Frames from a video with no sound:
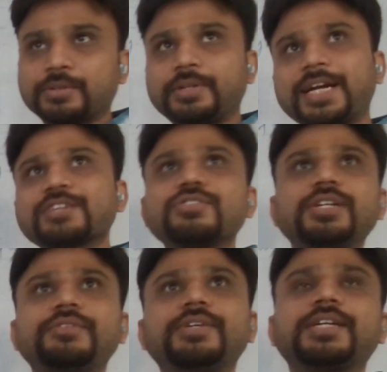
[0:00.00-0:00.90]
So
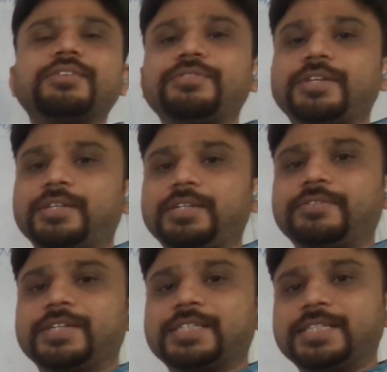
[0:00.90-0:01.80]
naturally we can feel if its